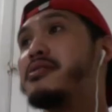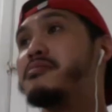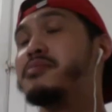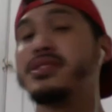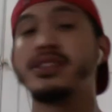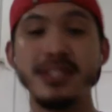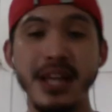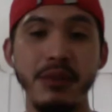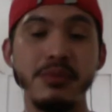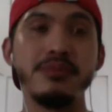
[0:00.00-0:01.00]
But this
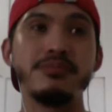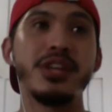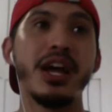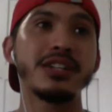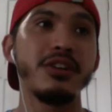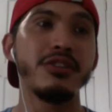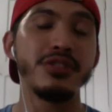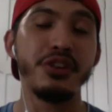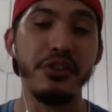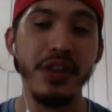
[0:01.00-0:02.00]
album, she actually got to
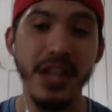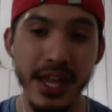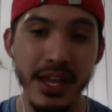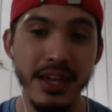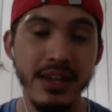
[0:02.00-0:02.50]
create it,